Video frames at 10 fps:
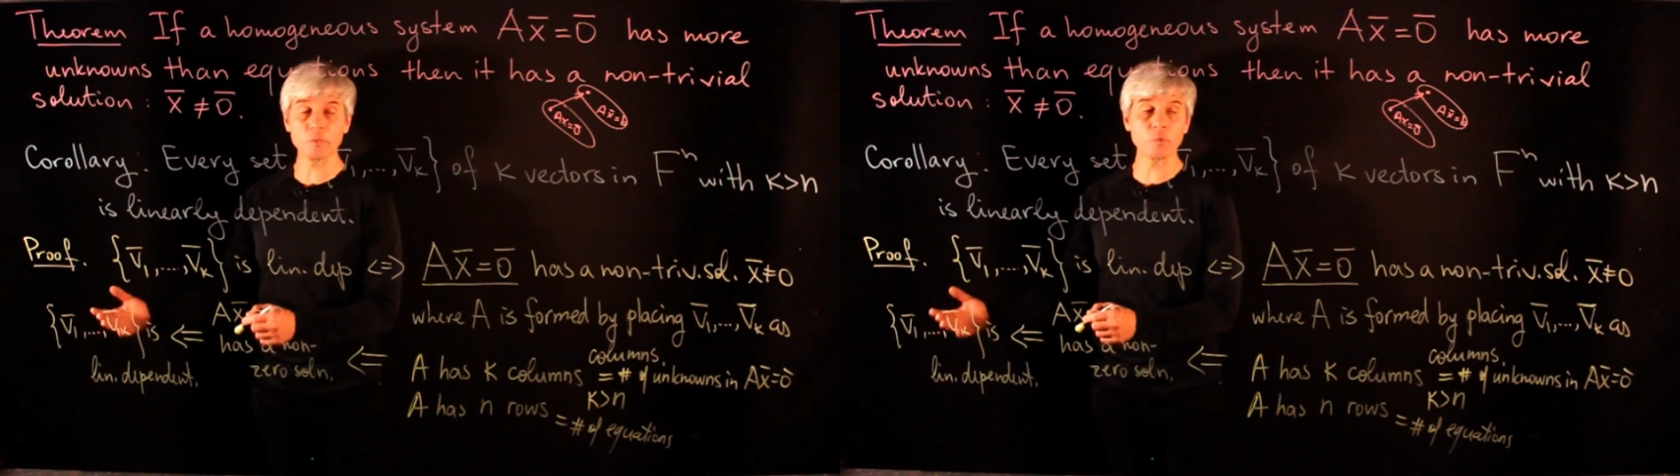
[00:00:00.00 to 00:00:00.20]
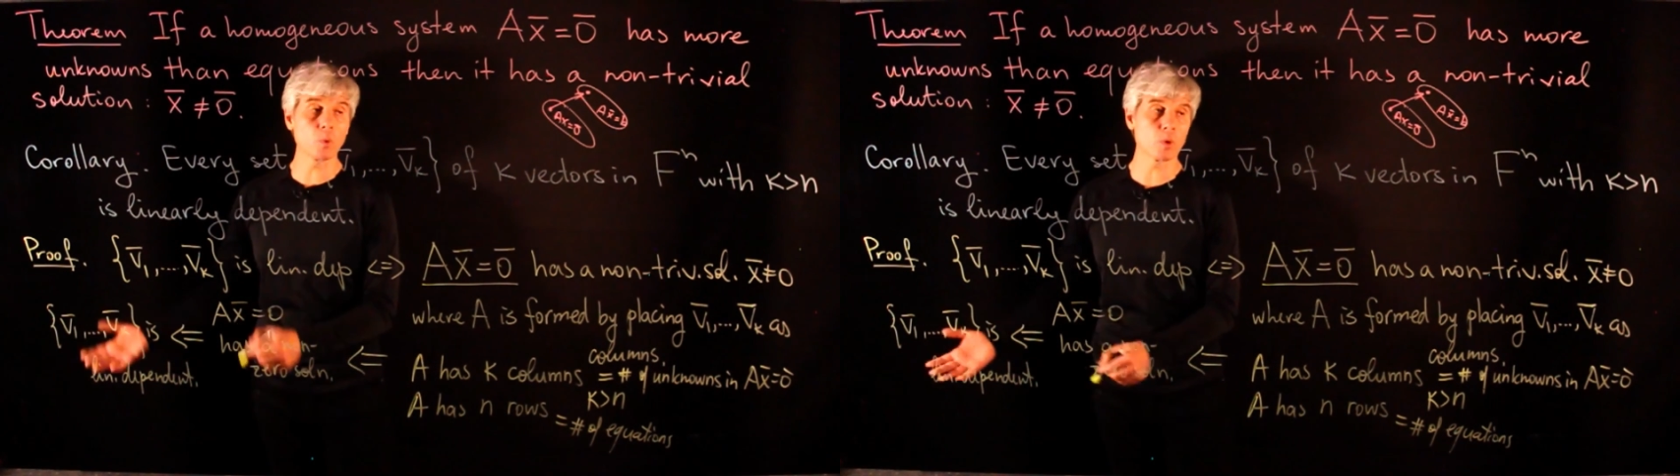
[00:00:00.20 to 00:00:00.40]

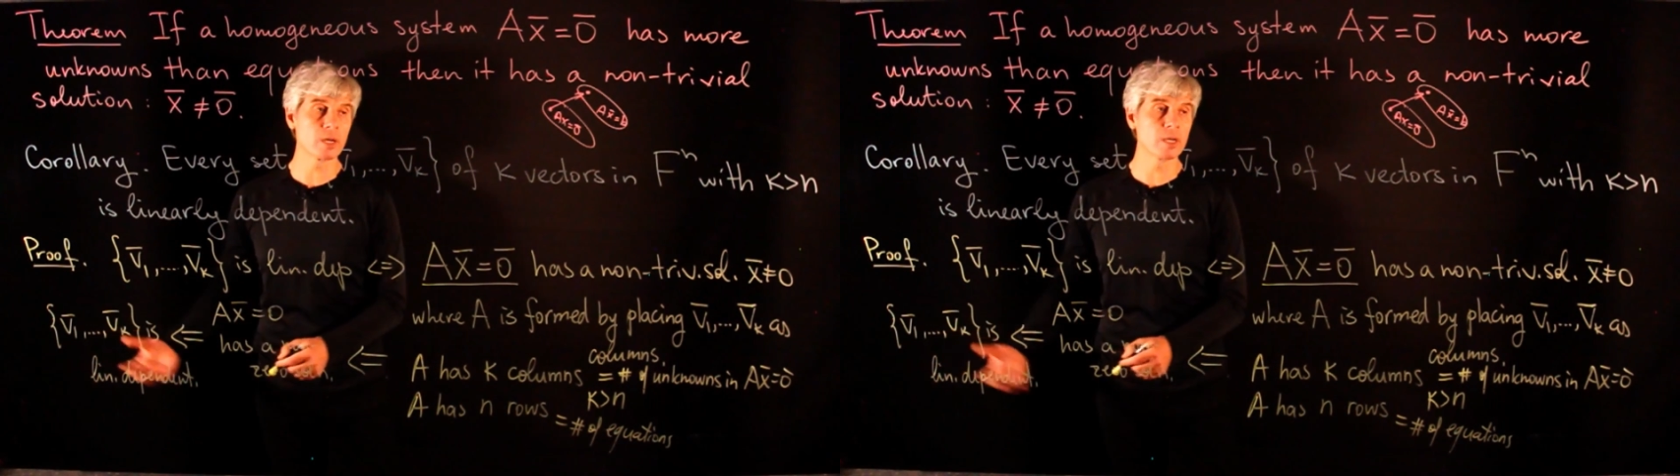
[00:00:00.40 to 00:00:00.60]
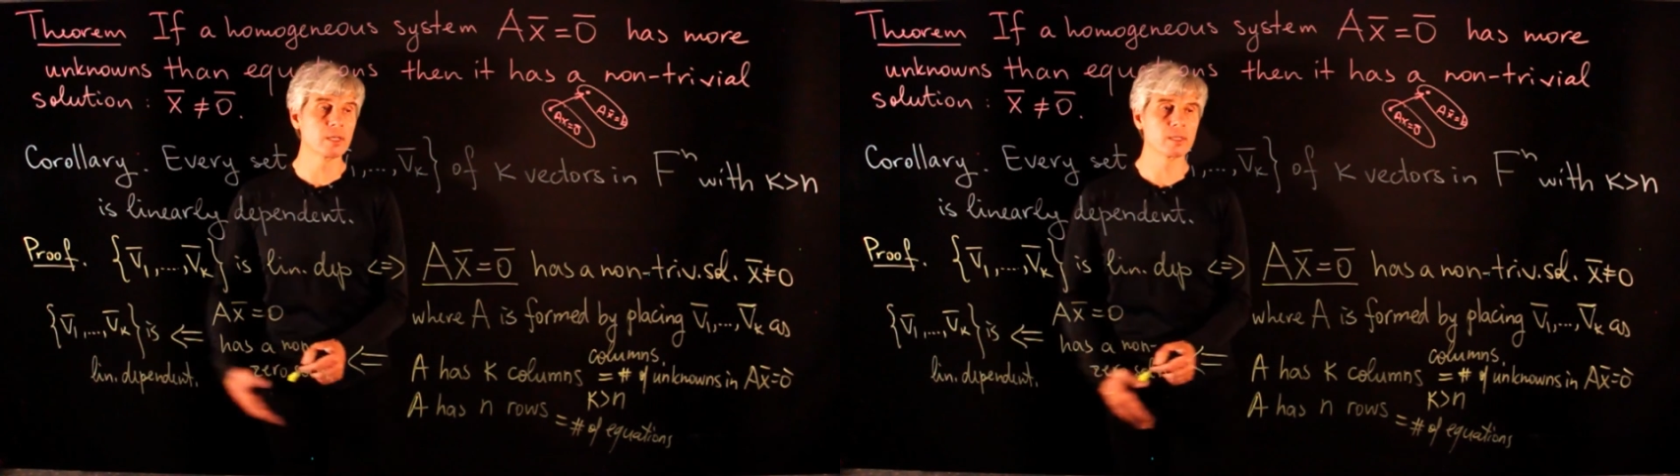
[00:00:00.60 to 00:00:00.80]
before,
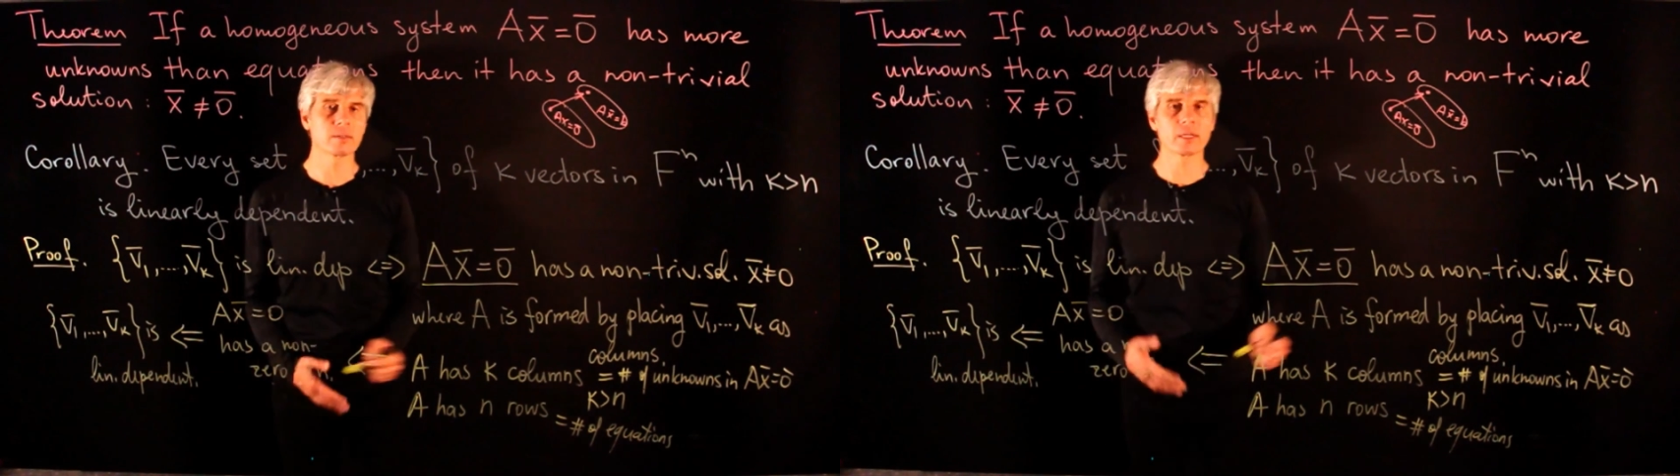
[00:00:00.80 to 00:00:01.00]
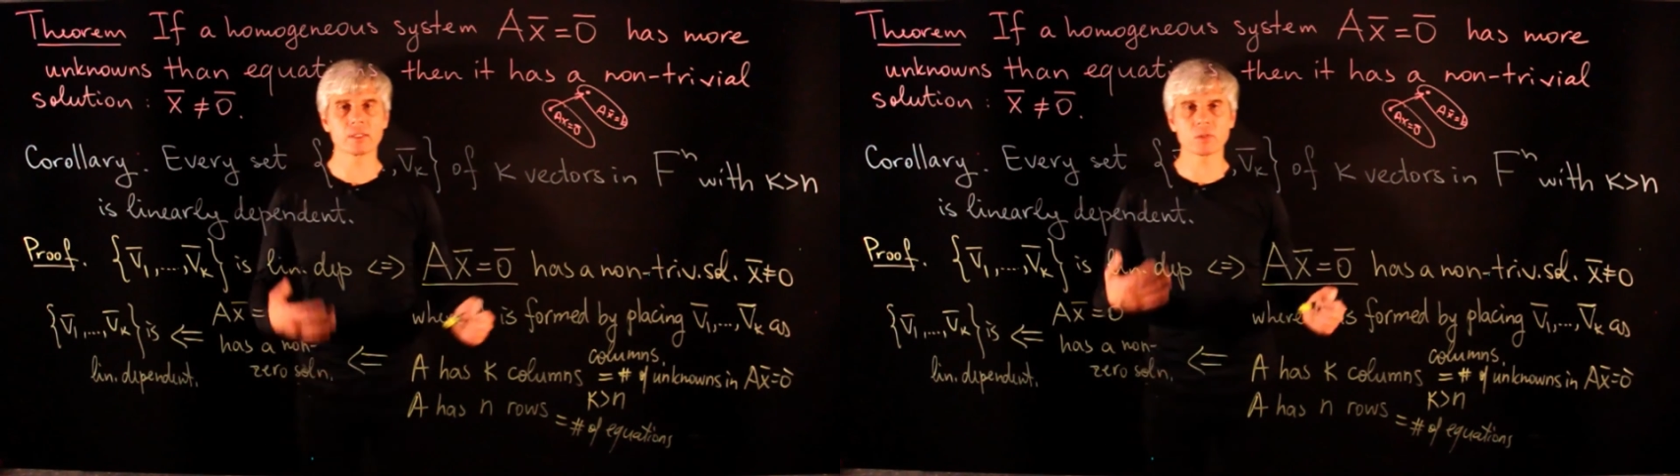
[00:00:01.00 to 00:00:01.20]

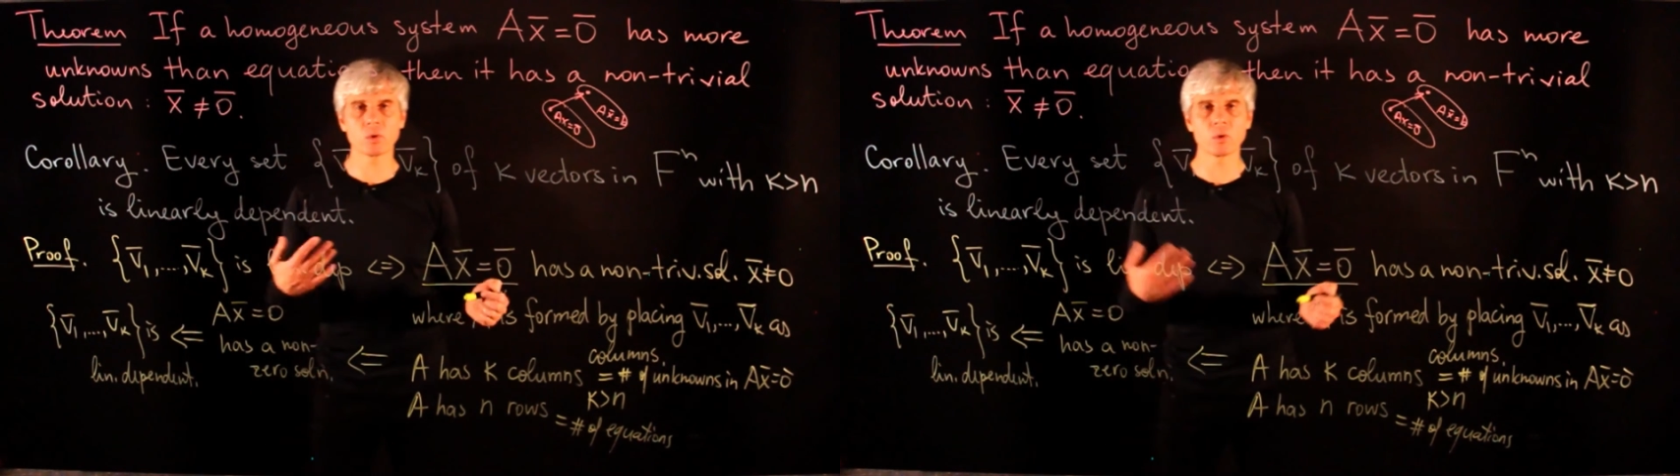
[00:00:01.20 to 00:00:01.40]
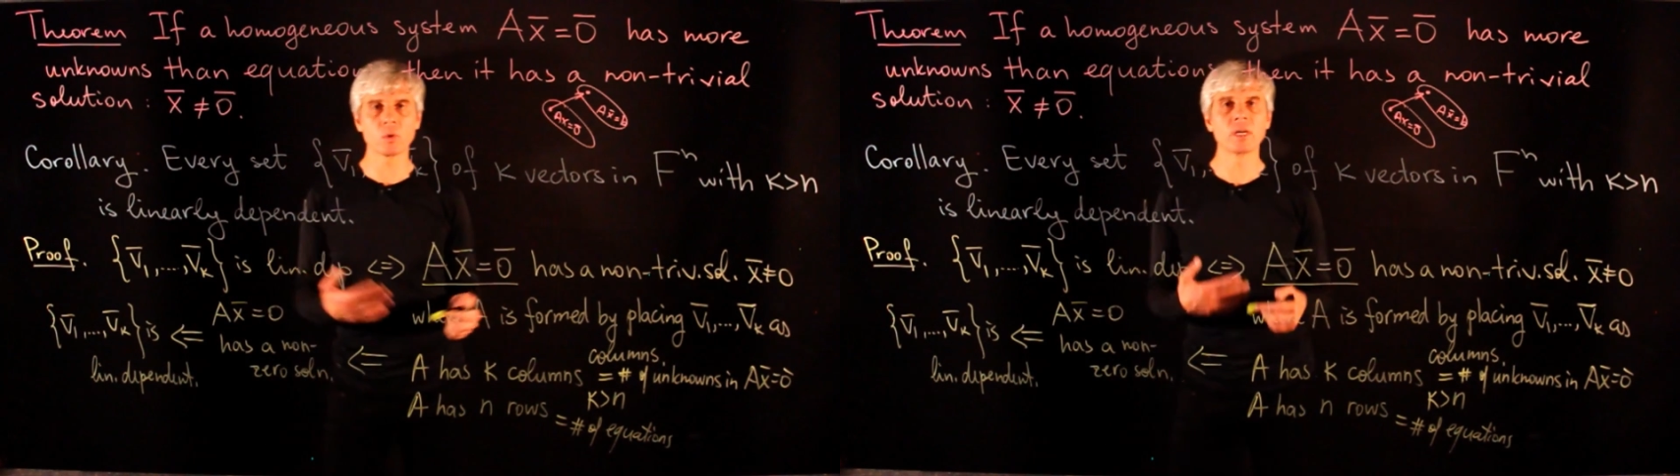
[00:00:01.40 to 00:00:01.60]
right?
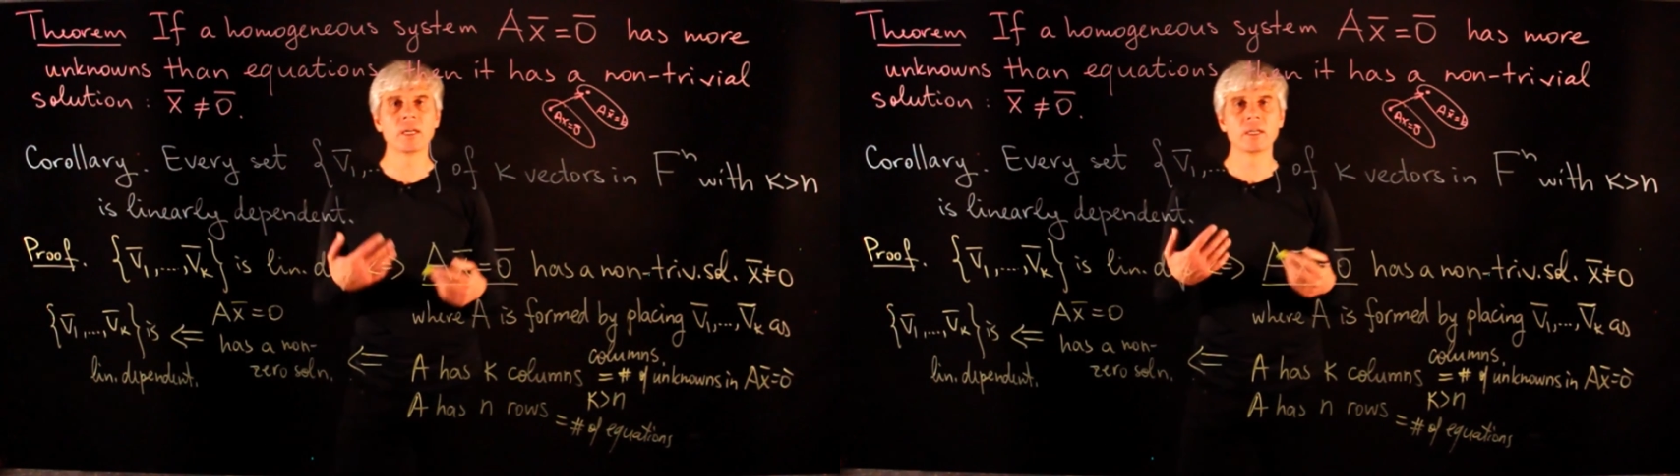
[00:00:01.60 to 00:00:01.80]
So